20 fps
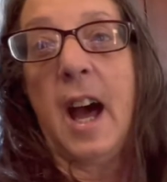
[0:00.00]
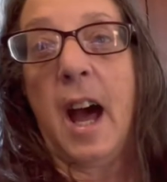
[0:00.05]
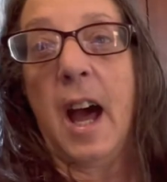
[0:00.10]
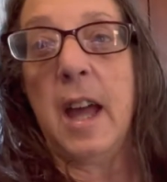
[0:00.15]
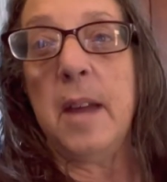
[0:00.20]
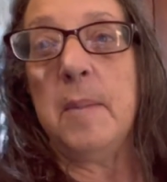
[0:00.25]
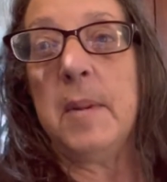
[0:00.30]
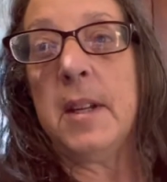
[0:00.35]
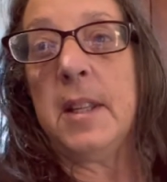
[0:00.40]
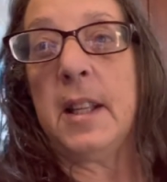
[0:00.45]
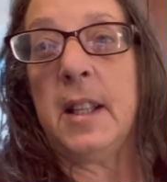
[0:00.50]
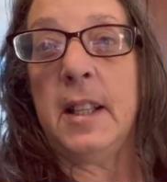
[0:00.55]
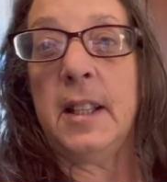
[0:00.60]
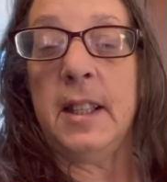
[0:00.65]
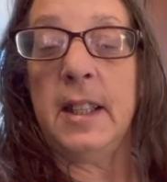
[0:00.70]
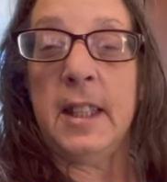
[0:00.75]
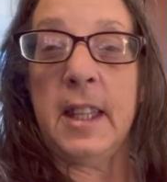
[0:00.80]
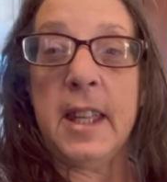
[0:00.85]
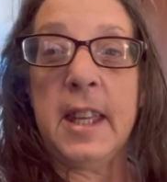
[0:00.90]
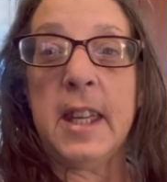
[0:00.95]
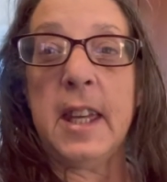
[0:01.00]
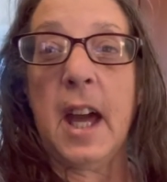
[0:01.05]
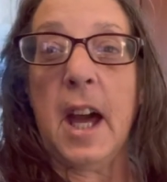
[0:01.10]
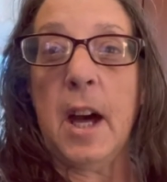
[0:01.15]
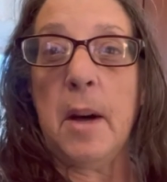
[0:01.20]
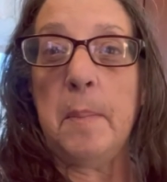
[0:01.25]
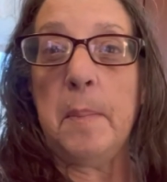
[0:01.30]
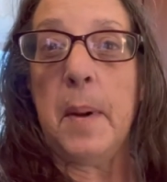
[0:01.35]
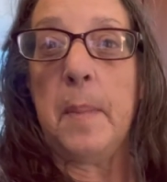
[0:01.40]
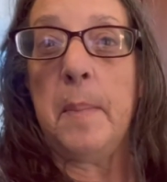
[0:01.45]
I'm gonna link
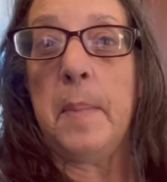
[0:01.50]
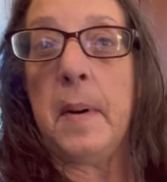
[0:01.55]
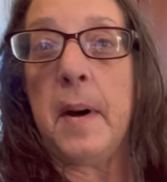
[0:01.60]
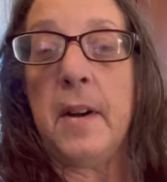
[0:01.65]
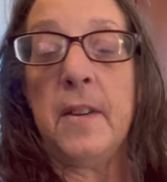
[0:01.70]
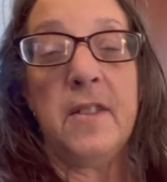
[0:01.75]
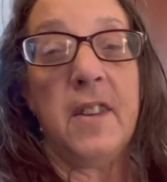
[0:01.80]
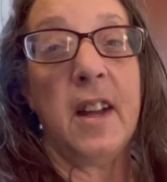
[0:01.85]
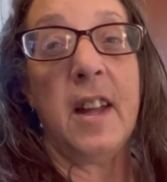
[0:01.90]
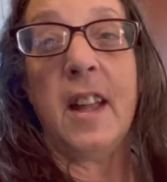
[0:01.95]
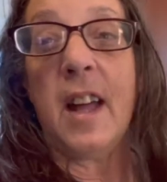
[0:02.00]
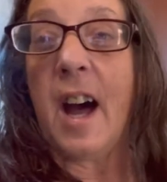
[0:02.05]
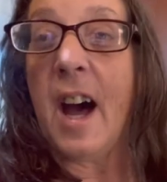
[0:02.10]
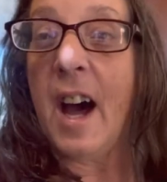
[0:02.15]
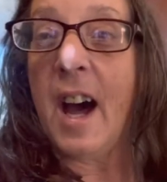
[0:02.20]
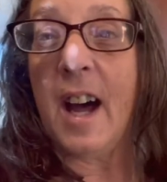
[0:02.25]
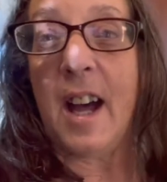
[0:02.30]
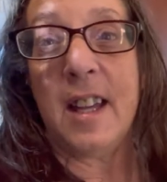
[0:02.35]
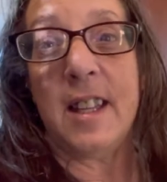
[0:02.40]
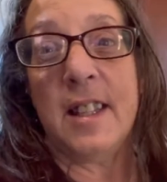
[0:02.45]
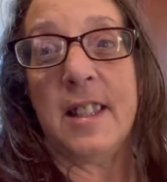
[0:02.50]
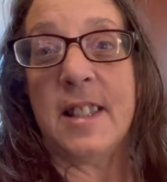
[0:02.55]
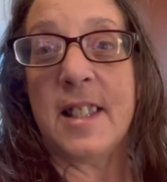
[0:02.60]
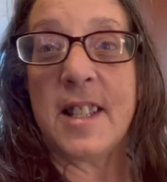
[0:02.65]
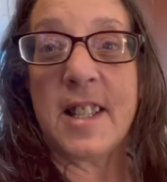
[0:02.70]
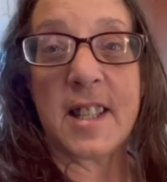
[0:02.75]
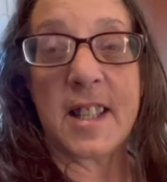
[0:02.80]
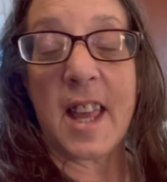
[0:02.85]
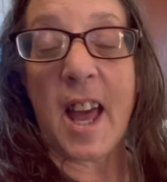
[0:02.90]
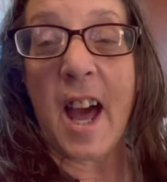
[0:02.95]
up above Eye in the
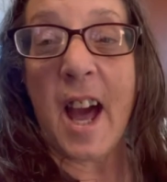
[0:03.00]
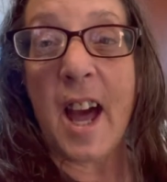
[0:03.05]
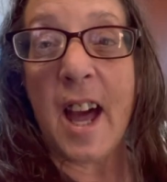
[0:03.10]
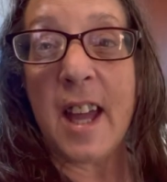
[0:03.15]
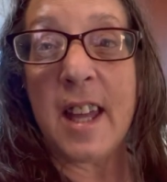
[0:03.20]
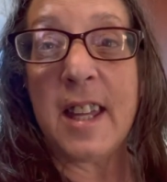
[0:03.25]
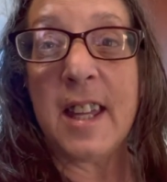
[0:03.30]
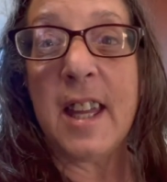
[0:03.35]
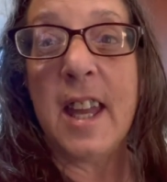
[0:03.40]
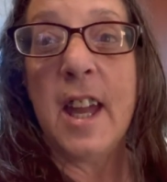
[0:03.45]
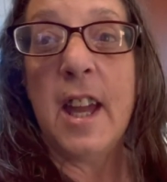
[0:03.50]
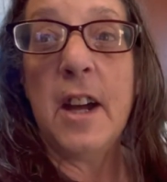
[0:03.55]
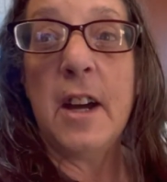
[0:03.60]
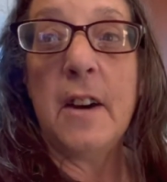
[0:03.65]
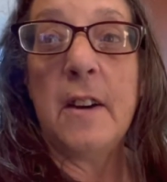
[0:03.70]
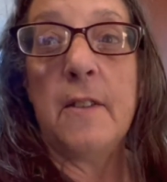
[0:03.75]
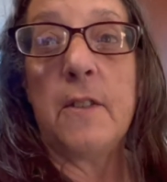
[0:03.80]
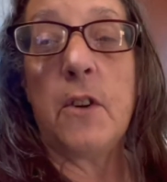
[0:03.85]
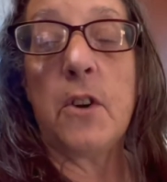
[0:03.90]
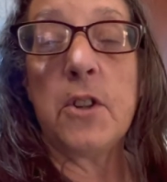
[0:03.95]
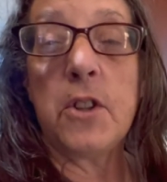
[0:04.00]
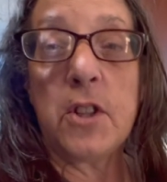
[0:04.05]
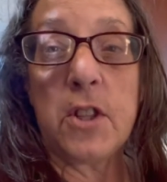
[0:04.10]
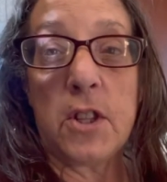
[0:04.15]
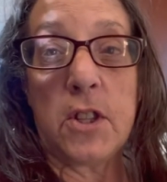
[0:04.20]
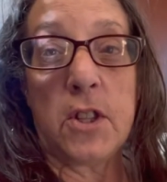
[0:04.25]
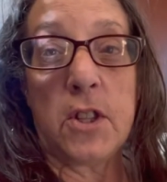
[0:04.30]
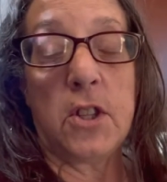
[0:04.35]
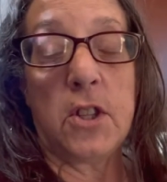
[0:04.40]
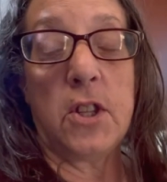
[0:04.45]
Sky for the,
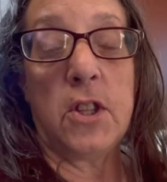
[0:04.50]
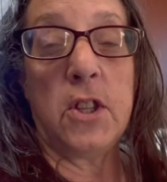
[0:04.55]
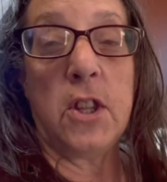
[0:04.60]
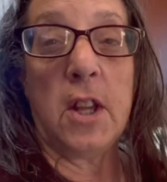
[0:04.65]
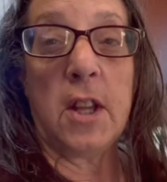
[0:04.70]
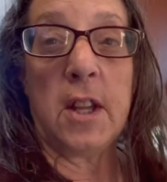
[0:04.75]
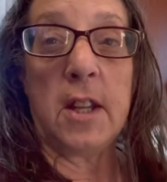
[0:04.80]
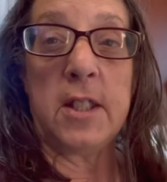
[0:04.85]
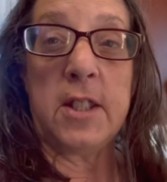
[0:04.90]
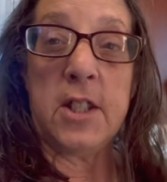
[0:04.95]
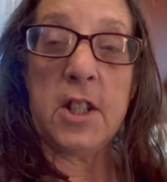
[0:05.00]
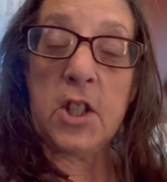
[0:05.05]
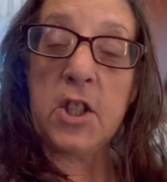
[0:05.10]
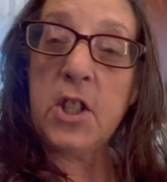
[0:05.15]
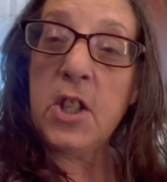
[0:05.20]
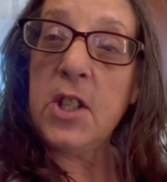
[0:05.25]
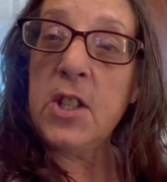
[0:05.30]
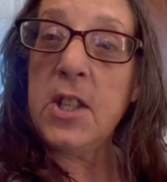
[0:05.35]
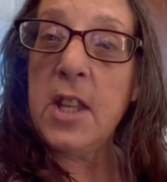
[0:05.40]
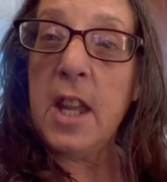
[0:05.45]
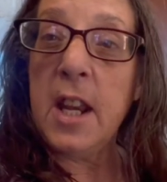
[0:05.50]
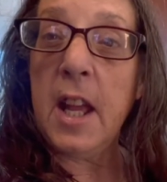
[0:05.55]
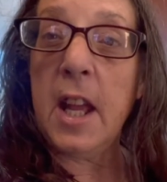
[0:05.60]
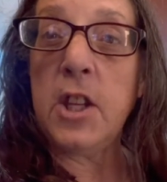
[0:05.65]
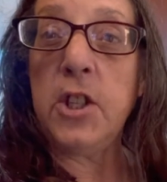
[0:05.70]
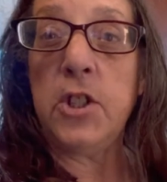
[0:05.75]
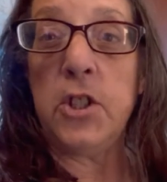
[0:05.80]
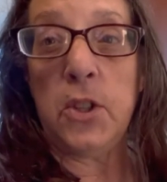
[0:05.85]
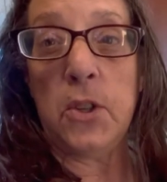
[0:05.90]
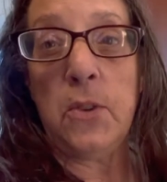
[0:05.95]
the dishes that I
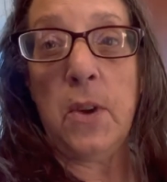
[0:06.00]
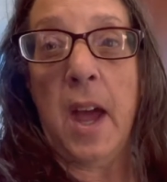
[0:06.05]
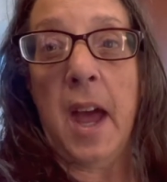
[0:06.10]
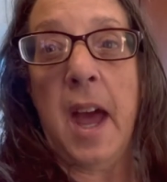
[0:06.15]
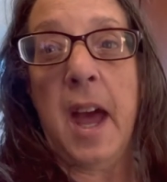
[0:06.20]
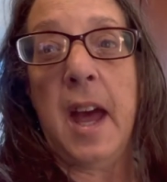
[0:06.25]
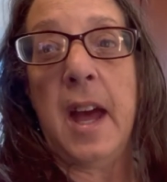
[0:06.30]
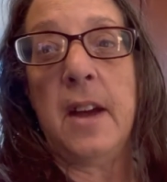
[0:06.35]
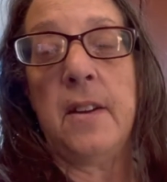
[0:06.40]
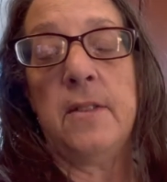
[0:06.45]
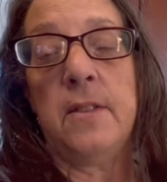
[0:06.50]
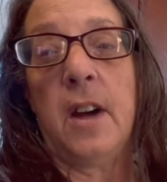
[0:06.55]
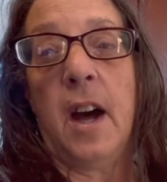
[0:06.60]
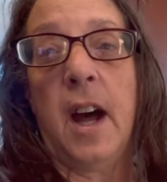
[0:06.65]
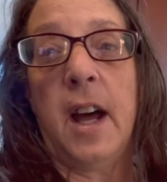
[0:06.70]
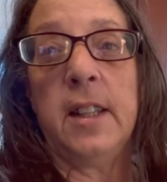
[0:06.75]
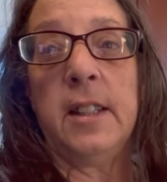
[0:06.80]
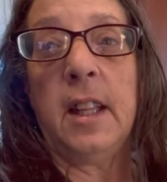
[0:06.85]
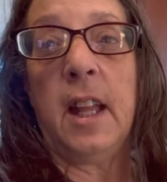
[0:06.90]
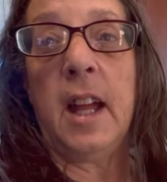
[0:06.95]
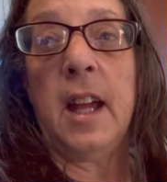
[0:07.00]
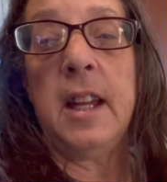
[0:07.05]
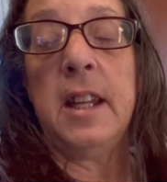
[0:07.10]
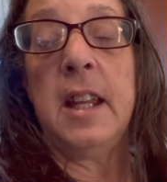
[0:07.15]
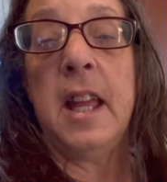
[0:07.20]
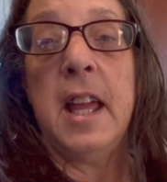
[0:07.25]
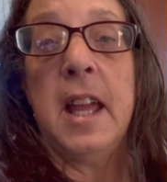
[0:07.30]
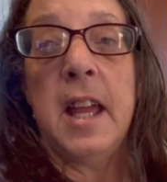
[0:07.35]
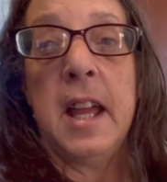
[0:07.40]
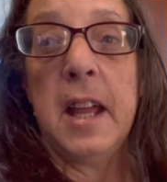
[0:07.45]
do have online.
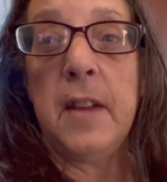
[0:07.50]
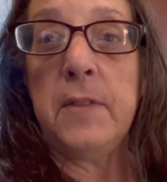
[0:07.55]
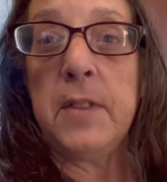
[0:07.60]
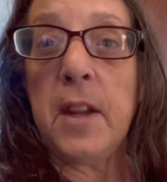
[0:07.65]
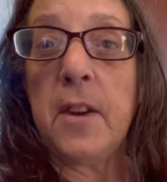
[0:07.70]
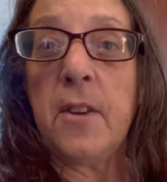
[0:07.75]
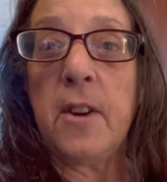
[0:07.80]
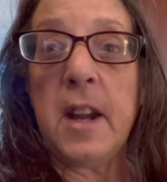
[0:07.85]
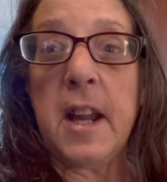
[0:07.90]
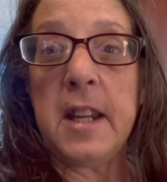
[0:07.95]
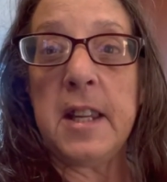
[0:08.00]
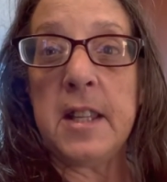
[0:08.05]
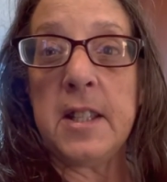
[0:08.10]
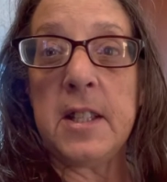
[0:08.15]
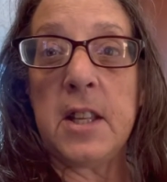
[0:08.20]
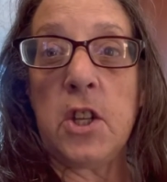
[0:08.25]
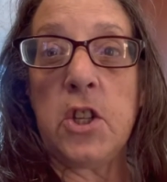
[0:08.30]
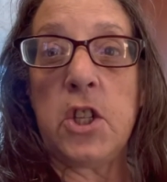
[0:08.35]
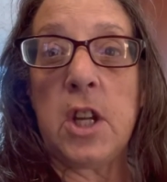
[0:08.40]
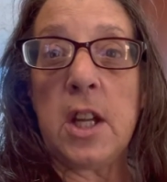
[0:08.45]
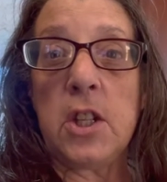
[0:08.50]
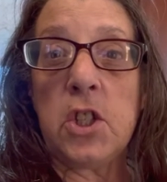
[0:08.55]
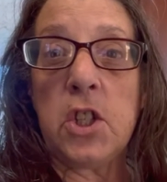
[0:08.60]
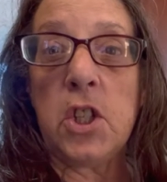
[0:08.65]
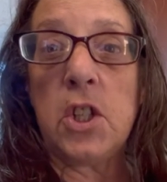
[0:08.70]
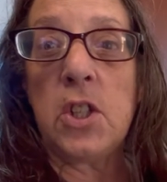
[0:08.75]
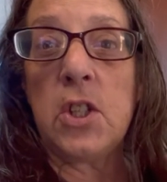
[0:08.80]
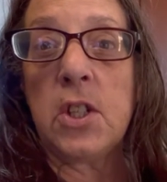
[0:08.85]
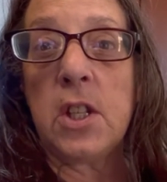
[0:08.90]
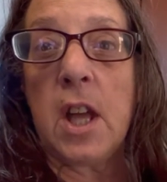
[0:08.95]
If there are any
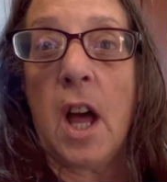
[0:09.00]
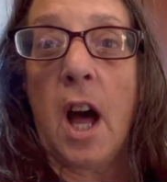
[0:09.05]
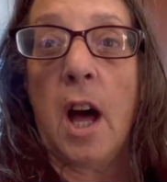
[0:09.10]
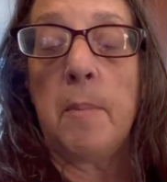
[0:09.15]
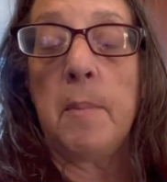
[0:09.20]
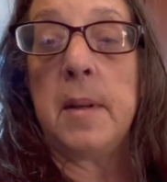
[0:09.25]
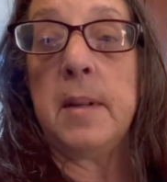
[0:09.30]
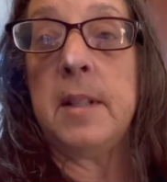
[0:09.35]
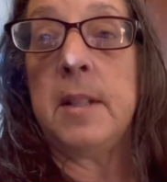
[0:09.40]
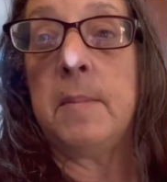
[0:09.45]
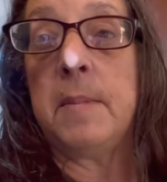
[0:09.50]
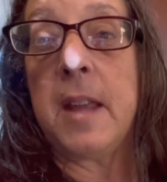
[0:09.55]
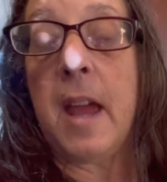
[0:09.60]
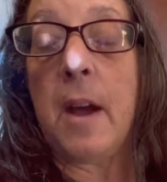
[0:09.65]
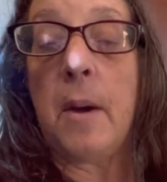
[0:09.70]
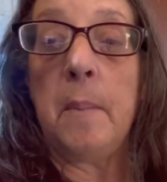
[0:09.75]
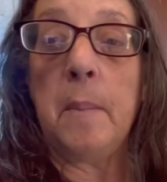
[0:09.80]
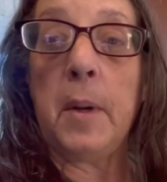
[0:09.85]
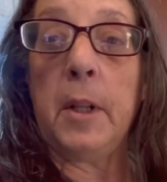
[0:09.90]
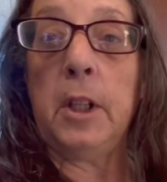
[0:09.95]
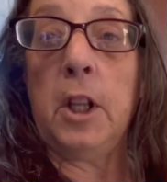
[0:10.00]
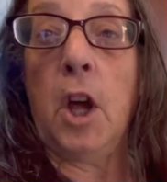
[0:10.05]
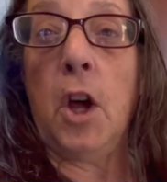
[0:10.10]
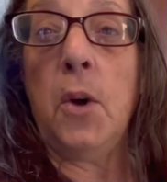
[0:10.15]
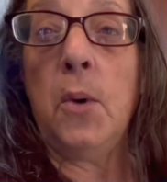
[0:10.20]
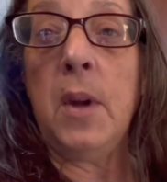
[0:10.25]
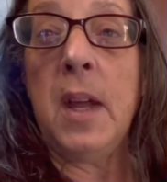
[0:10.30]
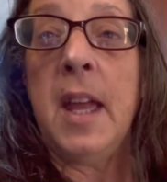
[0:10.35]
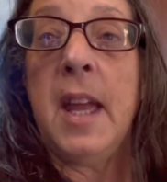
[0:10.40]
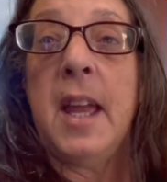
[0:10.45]
suggestions, comment down
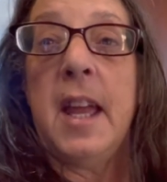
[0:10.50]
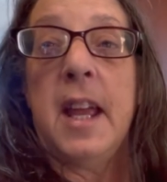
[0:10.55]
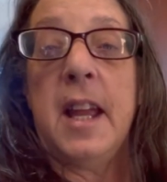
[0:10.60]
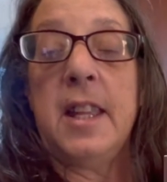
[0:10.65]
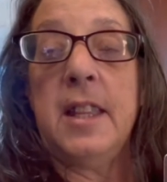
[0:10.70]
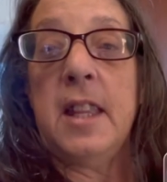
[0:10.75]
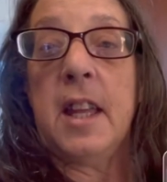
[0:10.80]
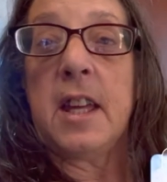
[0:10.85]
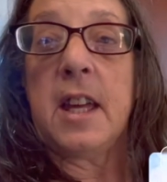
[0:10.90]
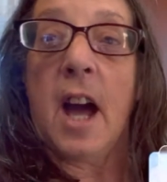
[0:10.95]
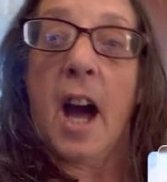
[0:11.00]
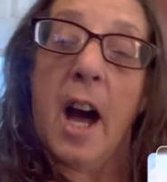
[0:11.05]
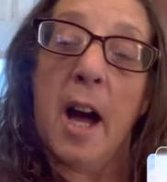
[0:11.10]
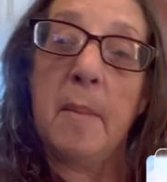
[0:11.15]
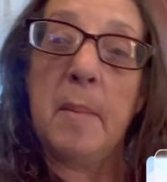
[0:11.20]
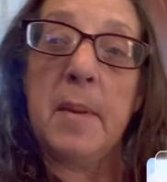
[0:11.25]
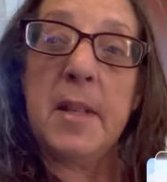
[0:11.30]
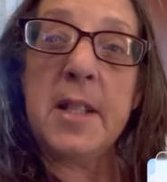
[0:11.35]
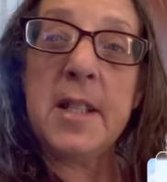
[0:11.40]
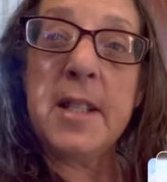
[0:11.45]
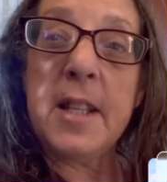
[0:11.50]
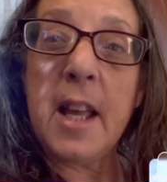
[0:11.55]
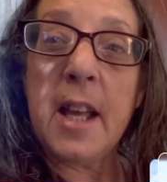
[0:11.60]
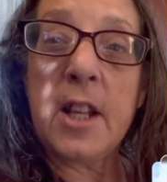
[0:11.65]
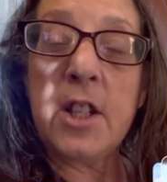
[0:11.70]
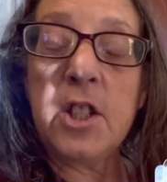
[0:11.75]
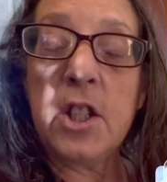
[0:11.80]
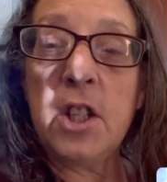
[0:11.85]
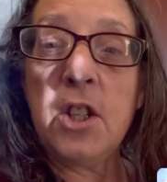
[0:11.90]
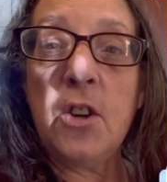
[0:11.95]
below in the comment
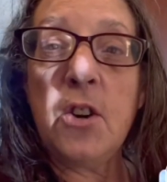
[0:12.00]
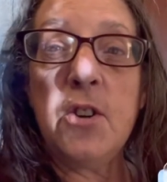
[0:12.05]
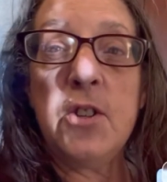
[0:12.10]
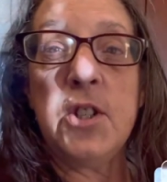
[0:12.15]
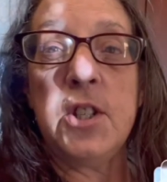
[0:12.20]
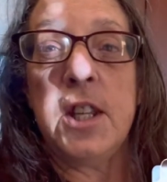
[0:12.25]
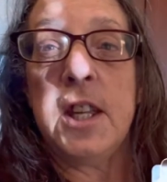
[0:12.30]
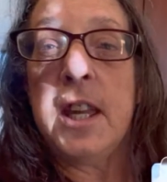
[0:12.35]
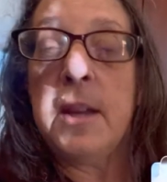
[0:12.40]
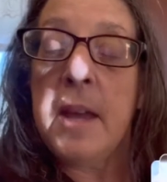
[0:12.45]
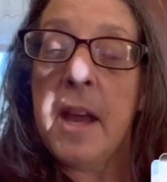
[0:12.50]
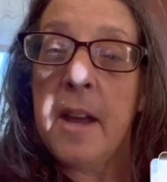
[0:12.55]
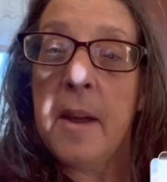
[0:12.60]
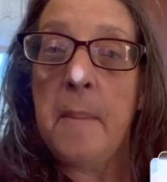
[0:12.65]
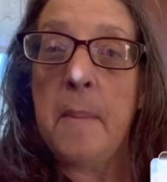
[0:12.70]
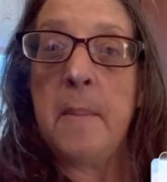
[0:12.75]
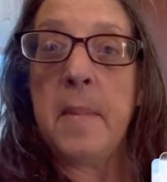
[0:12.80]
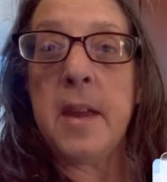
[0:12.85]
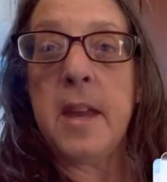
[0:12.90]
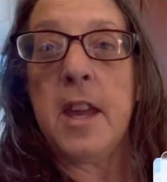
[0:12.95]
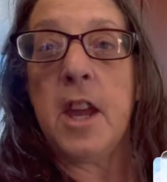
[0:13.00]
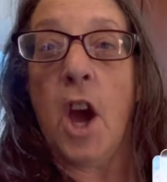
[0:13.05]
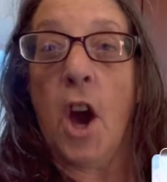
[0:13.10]
section or D M me